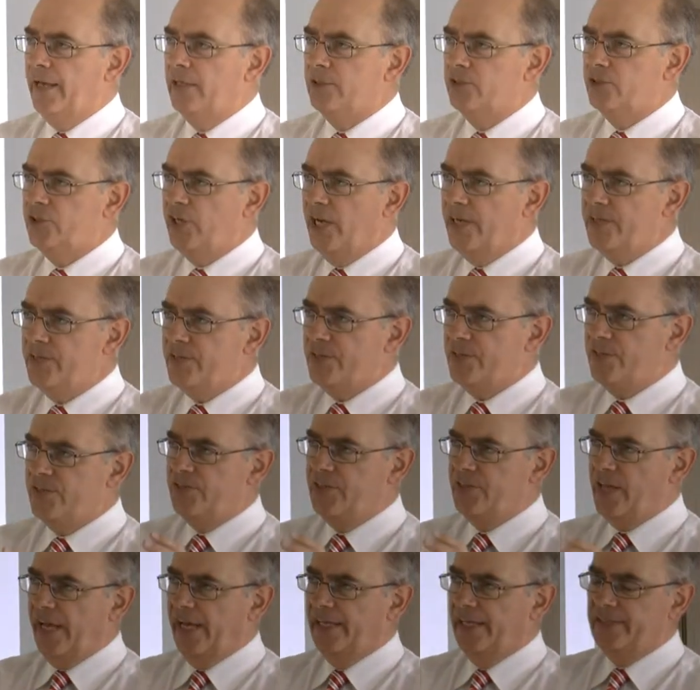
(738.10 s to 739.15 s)
Jesus'
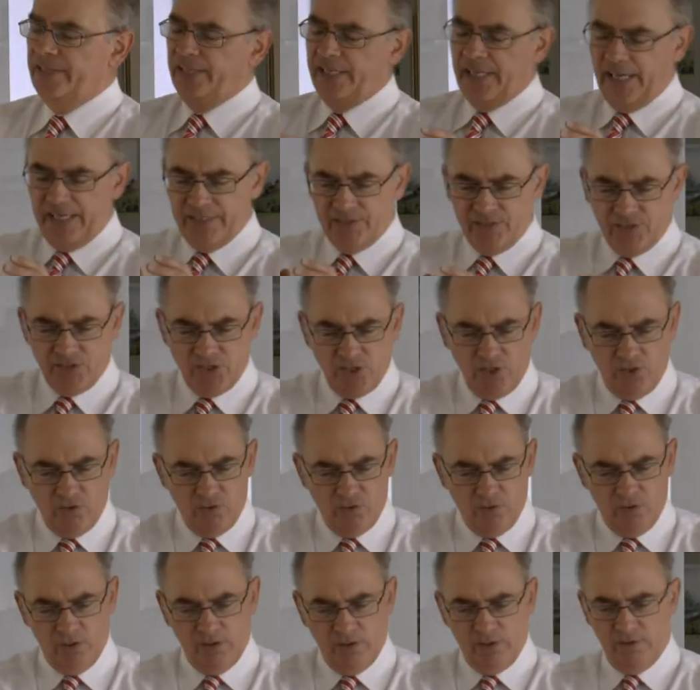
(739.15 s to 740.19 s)
deity is
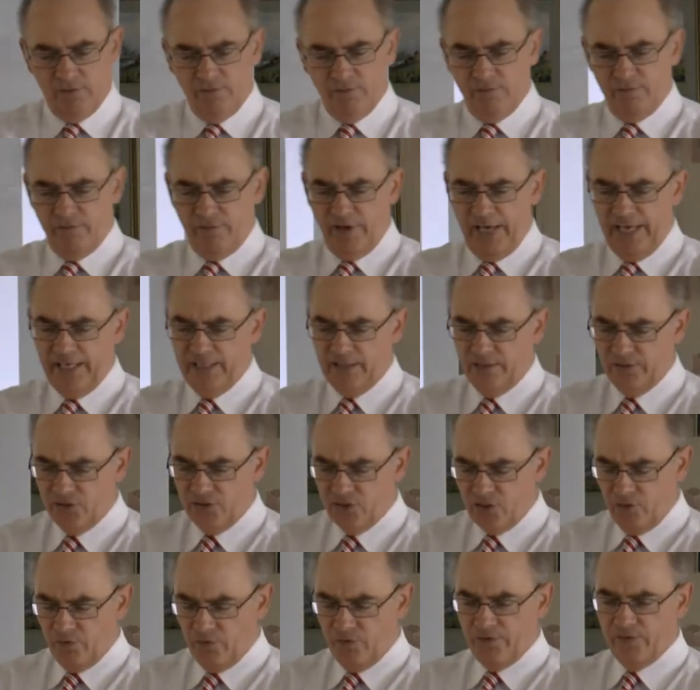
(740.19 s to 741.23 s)
so veiled,
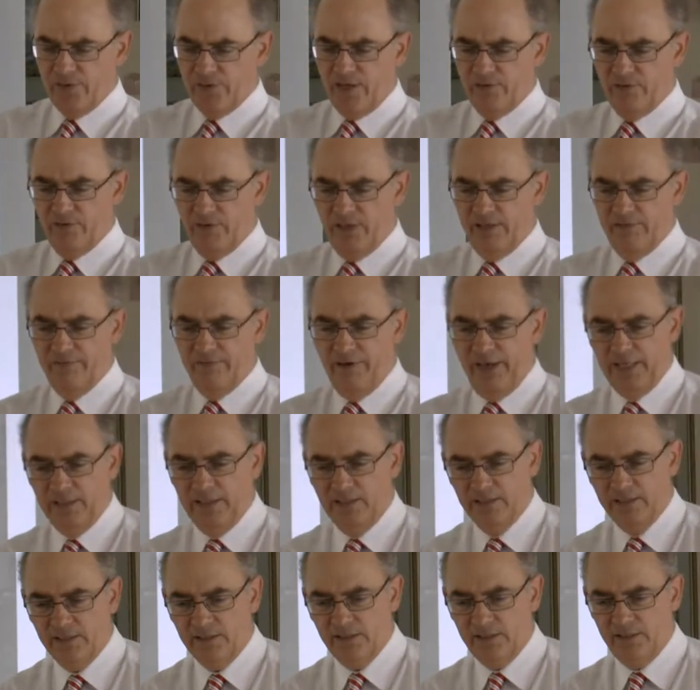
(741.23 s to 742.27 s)
so thoroughly
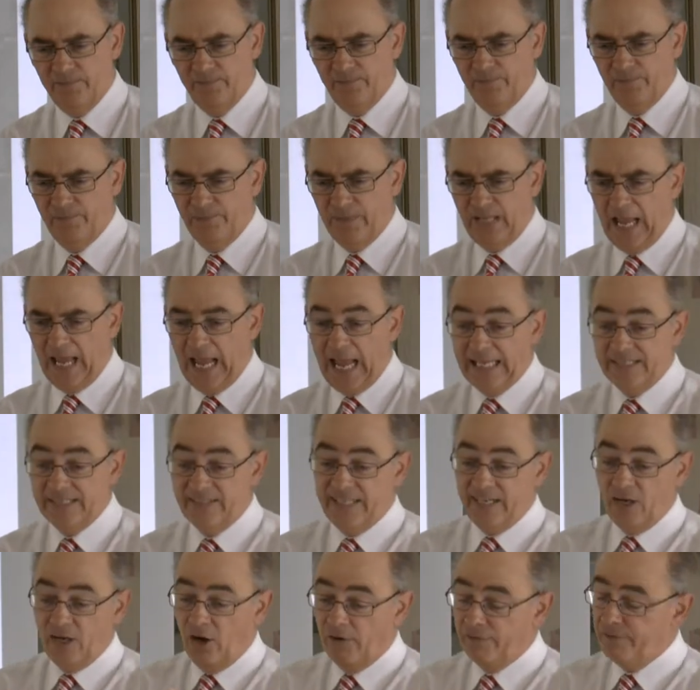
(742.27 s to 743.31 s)
veiled, as
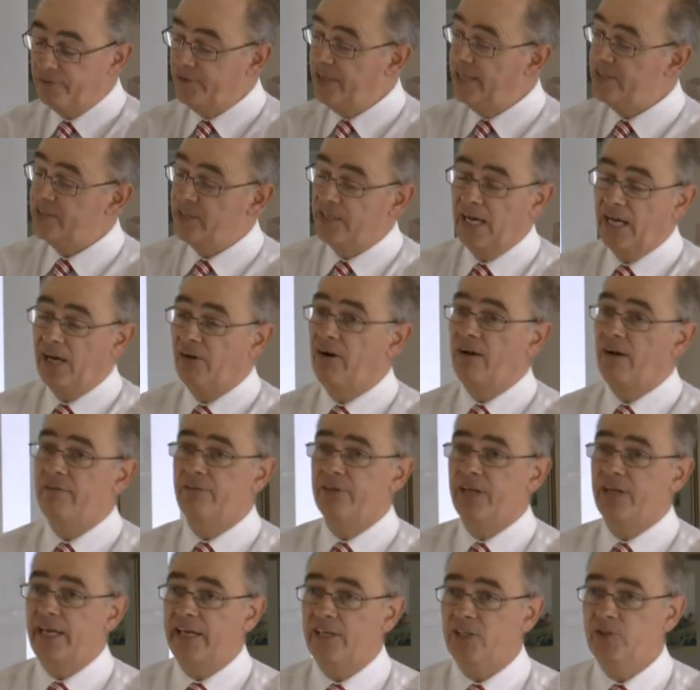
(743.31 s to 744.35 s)
it often is in our
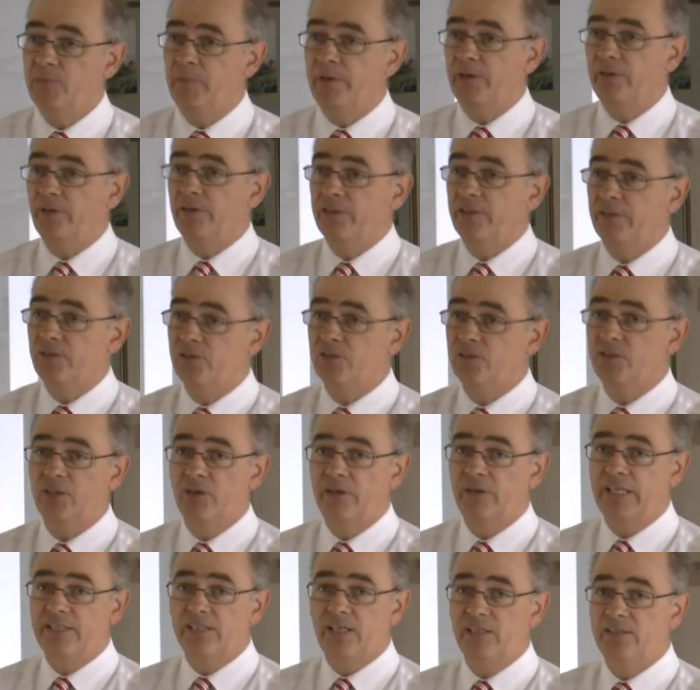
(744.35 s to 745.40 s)
everyday experience. You know,
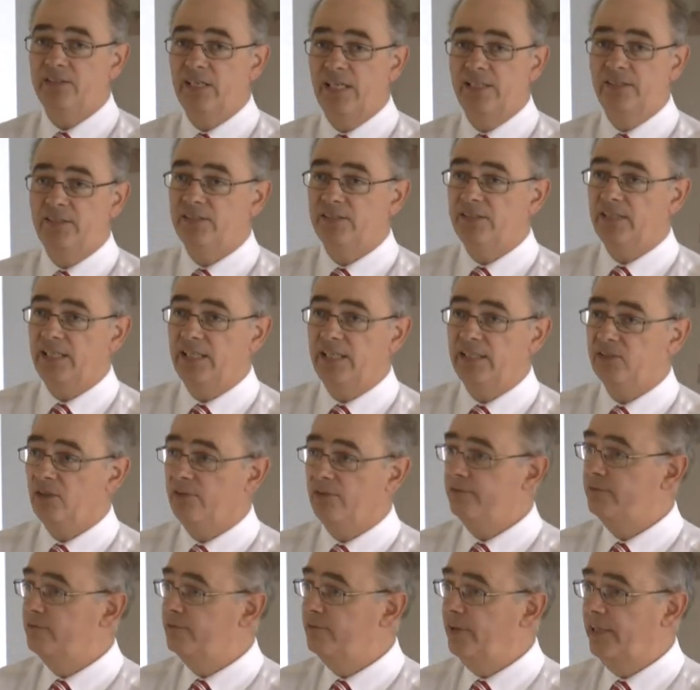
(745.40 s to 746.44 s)
his identity is
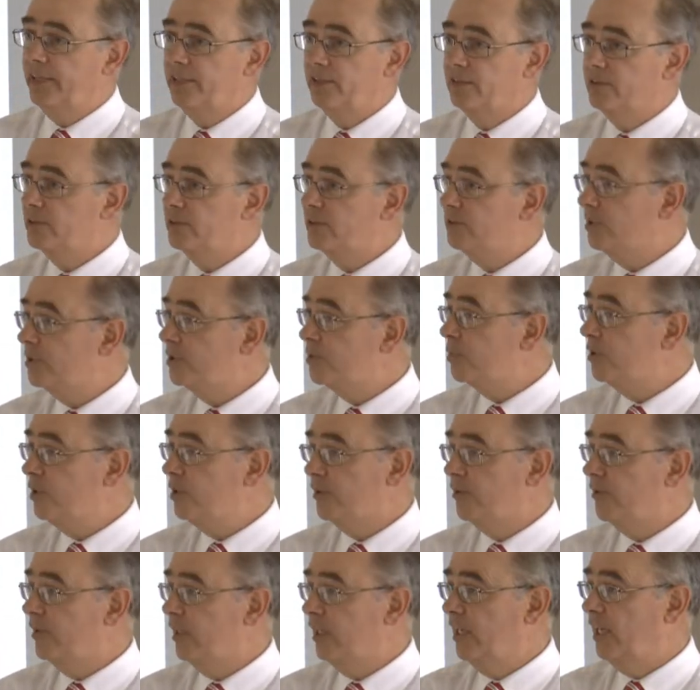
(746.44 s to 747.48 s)
often veiled to us. We're not
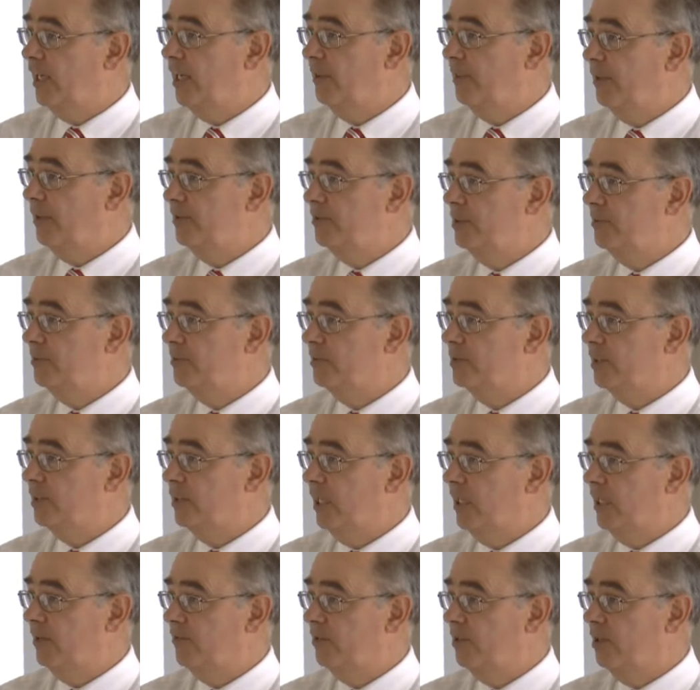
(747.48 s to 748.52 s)
thinking about him as the
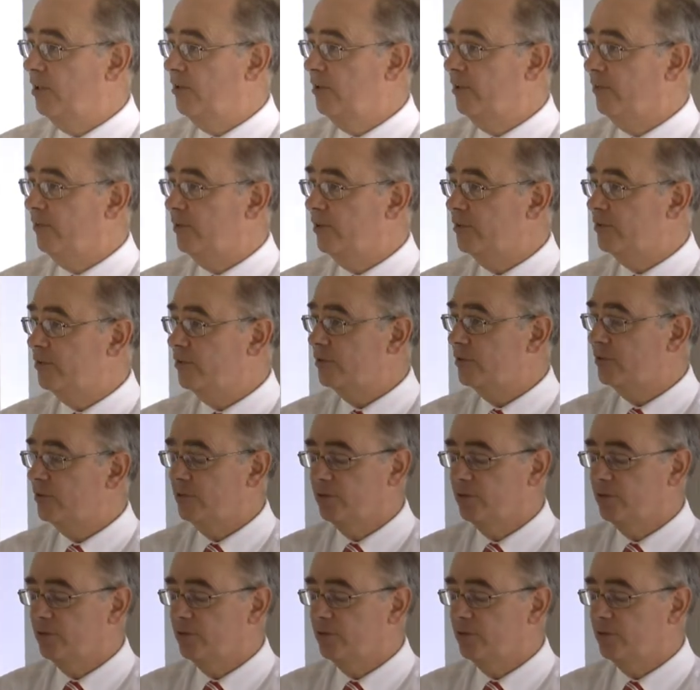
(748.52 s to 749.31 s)
king of the universe.